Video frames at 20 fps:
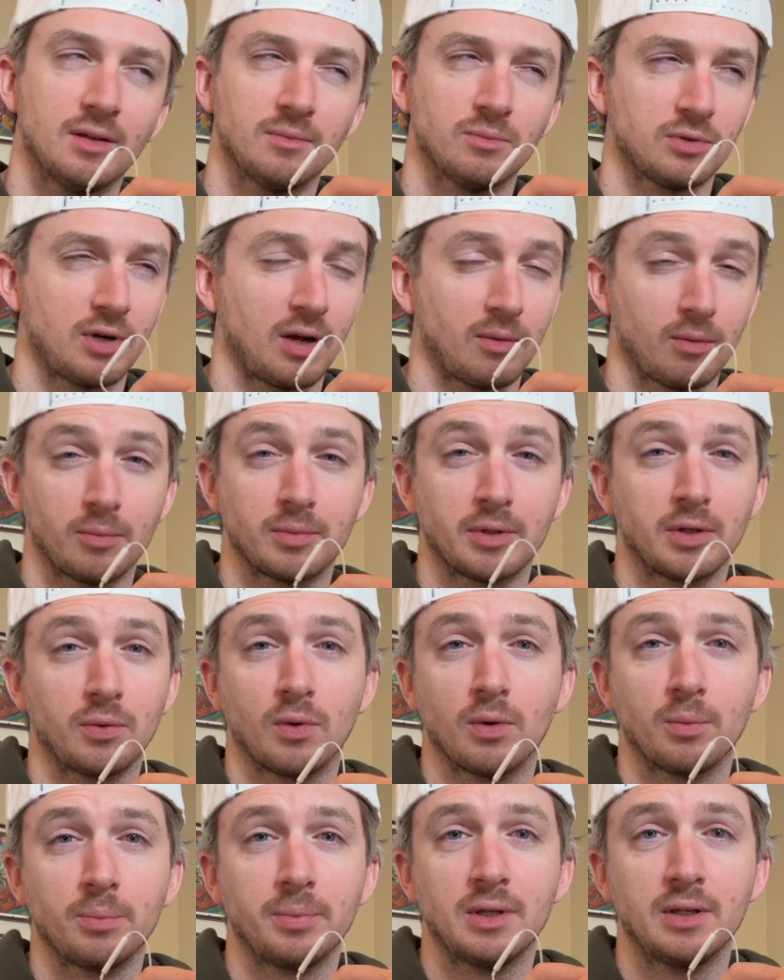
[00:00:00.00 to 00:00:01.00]
Probably
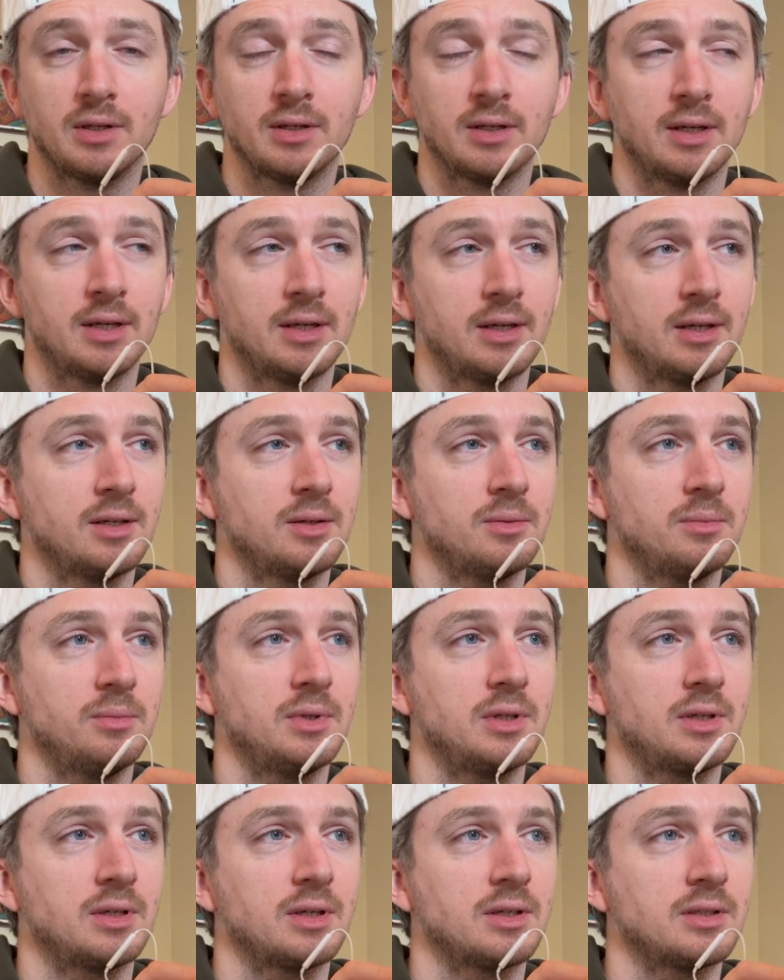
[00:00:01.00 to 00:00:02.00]
won't be,
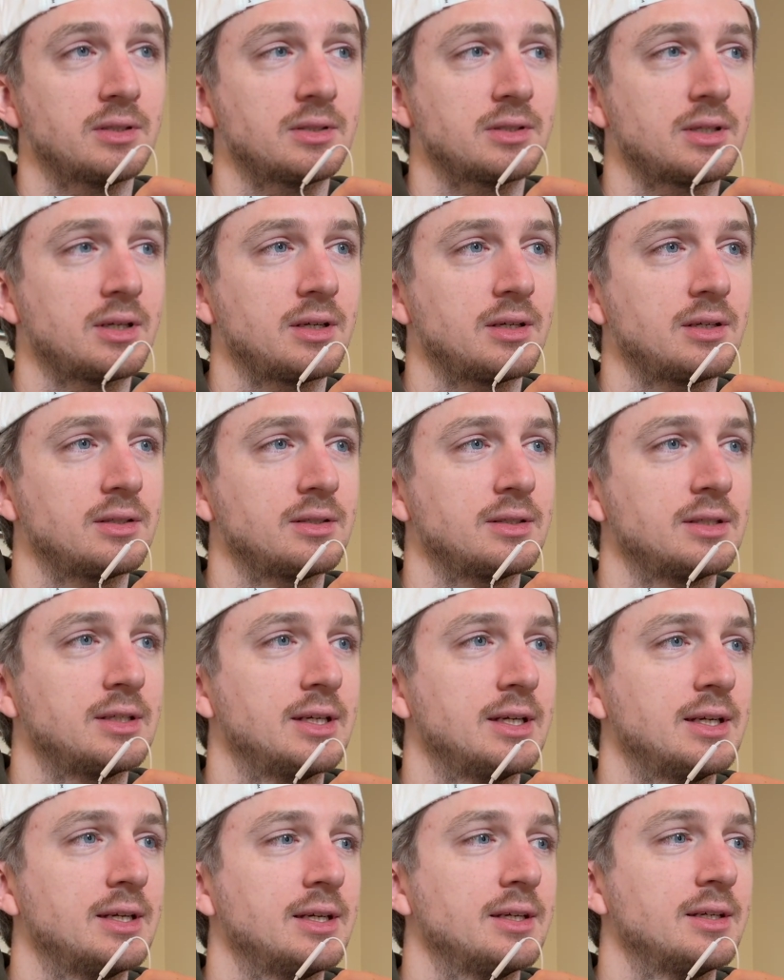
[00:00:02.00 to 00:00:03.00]
because
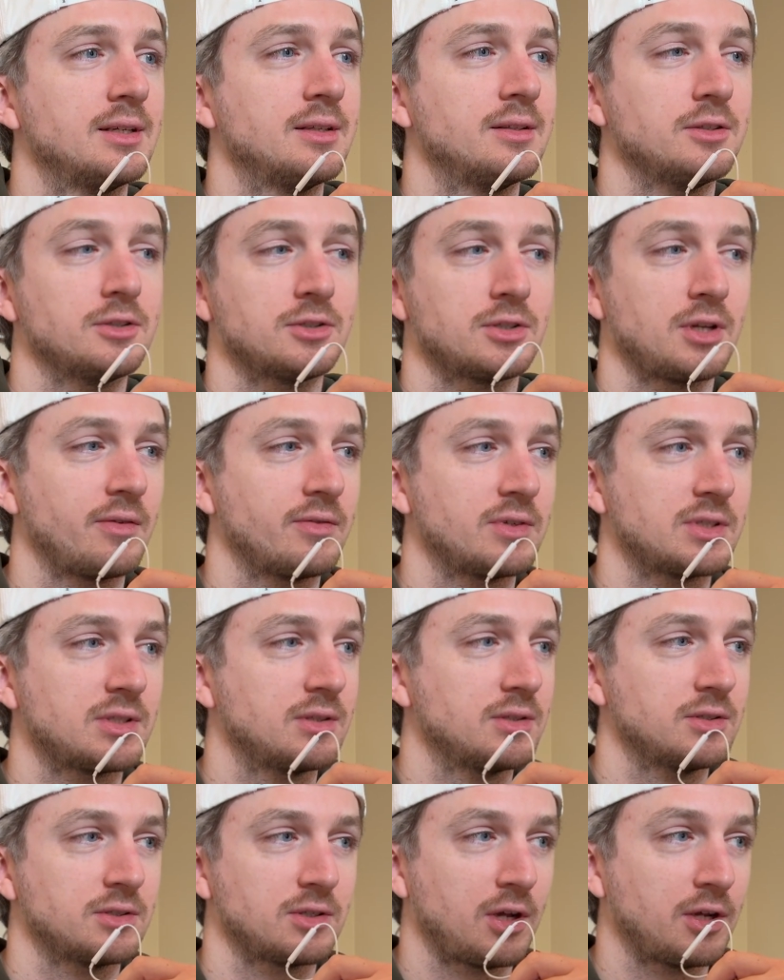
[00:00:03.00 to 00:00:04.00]
there's
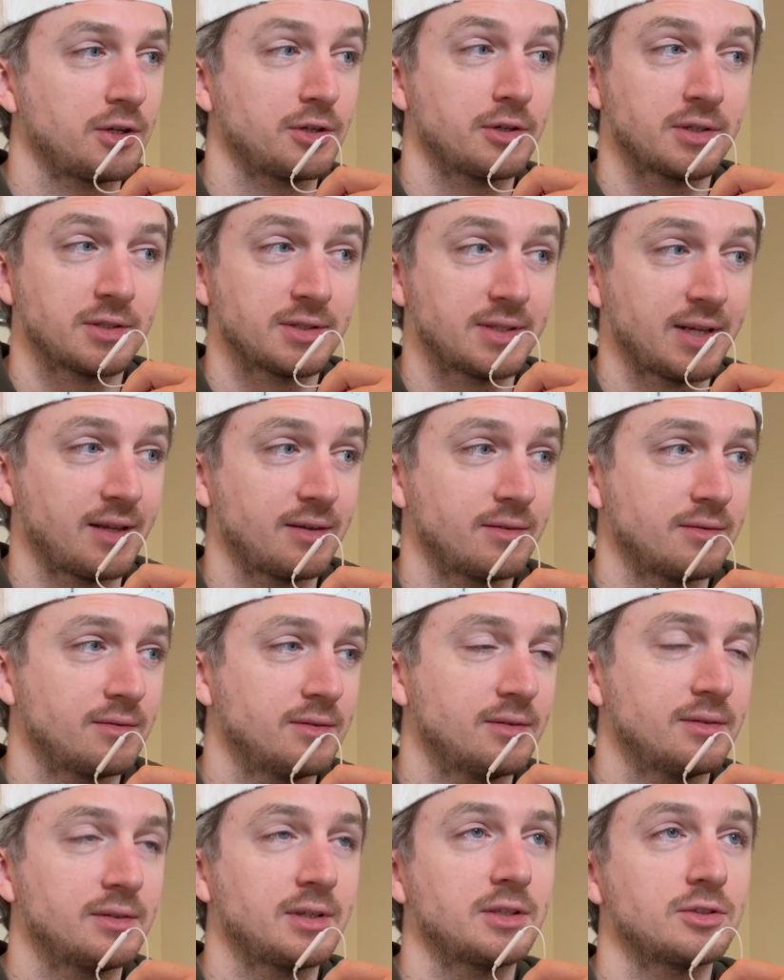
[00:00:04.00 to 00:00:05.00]
110
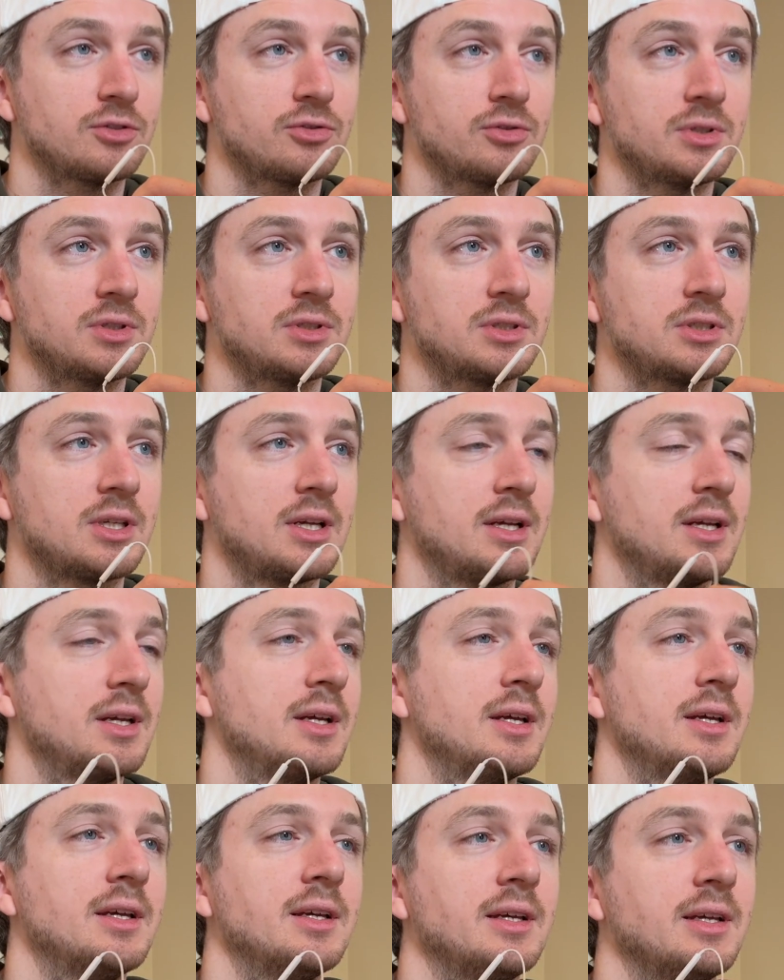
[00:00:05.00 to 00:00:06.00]
entries,
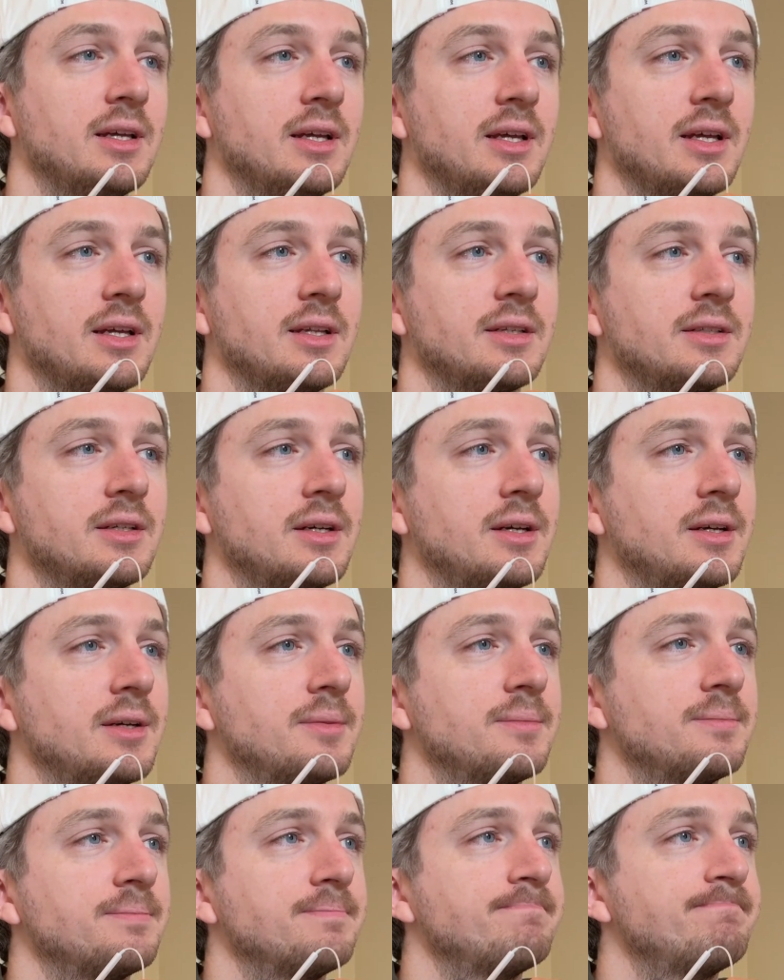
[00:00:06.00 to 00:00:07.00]
and
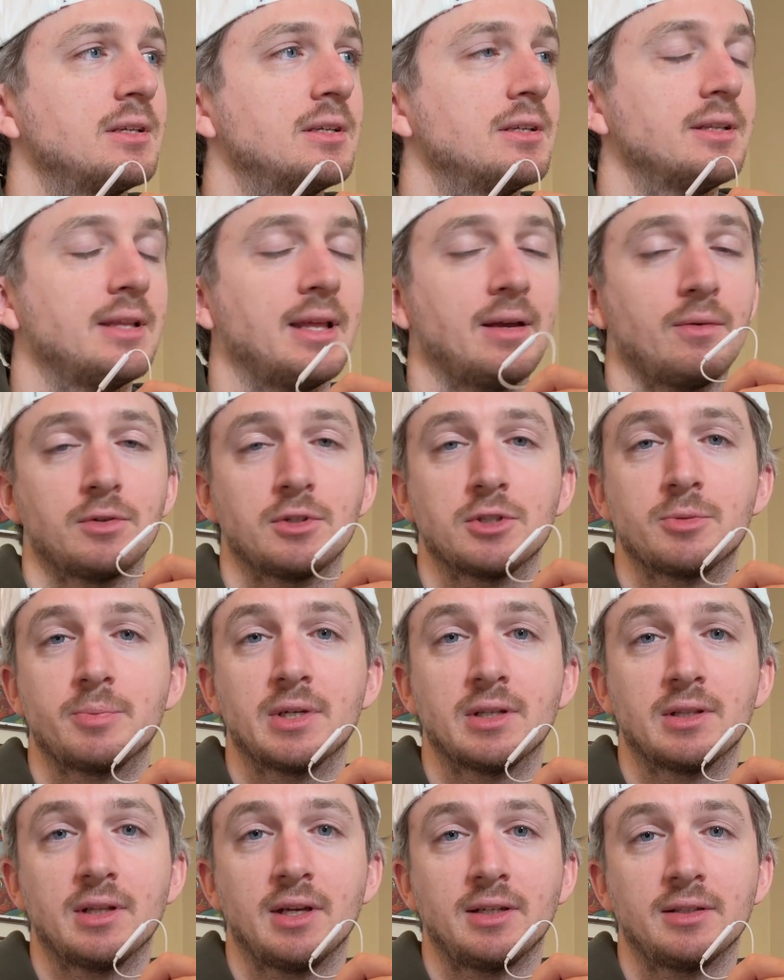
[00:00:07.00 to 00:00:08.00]
that would just be
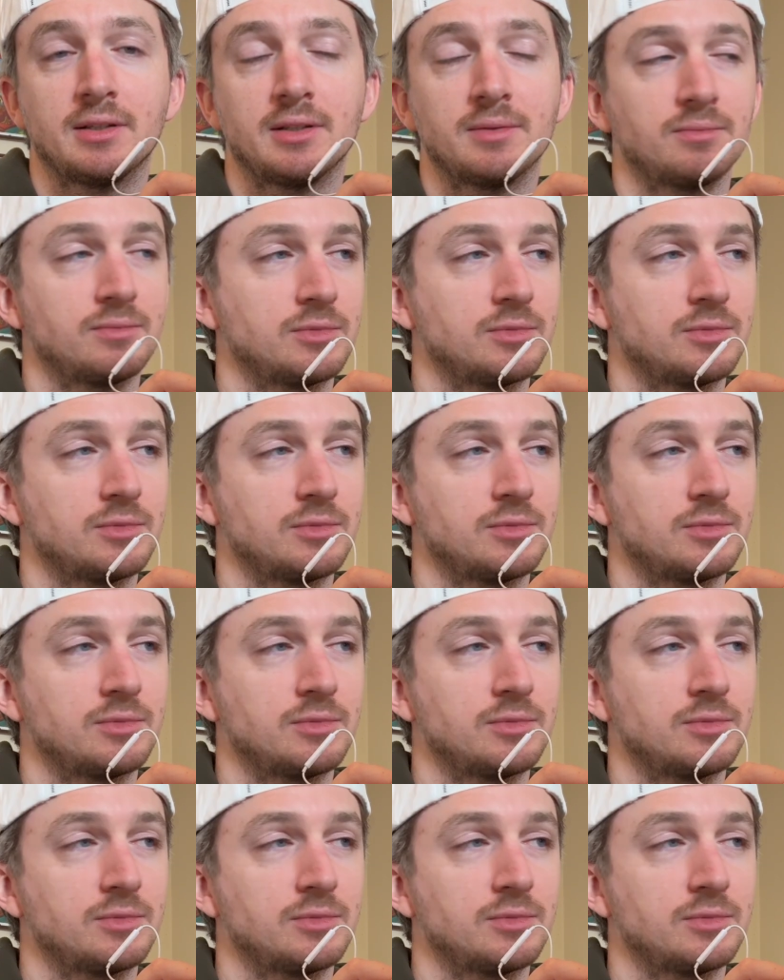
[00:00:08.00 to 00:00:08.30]
unlikely.